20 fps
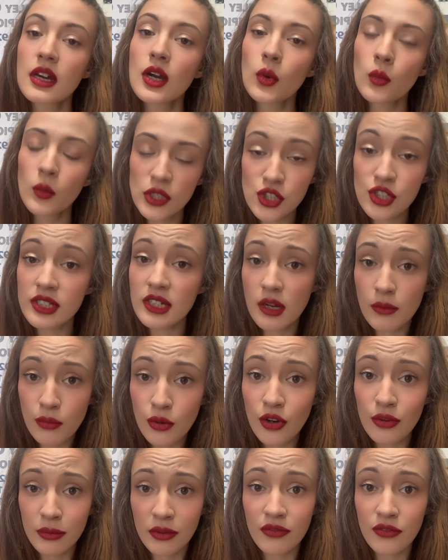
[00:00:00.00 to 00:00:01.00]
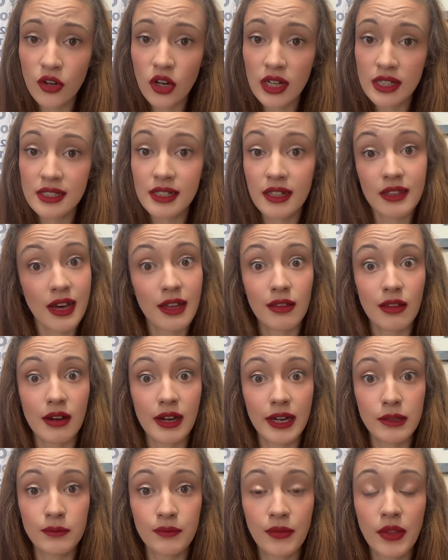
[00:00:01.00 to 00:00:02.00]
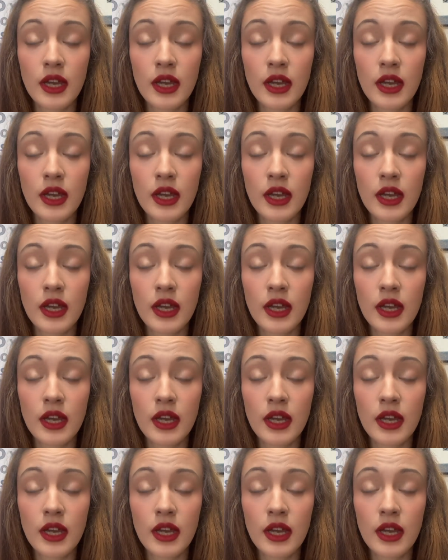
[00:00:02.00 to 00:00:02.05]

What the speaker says: which is an improvement for us at that line.